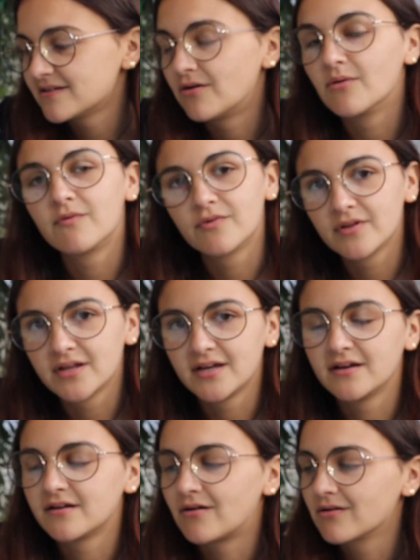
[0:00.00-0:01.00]

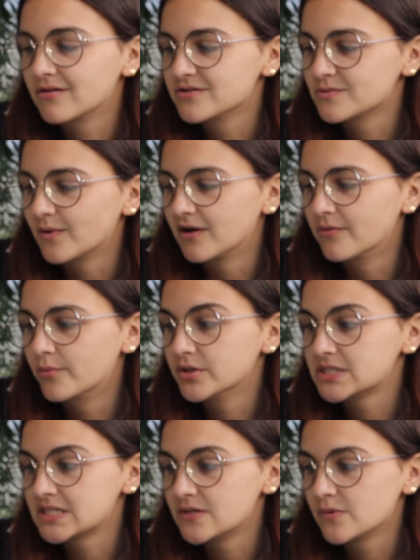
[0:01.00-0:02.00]
hopefully all goes well. We'll
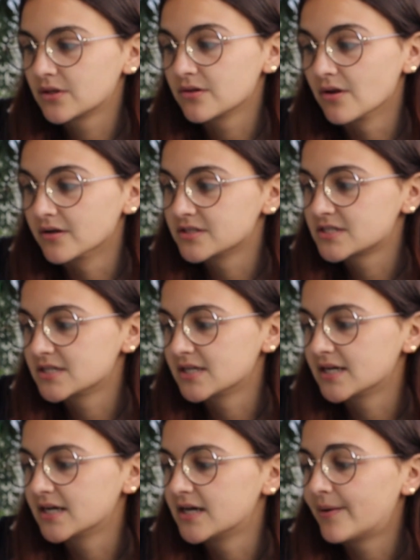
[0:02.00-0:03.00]
see with the launch today.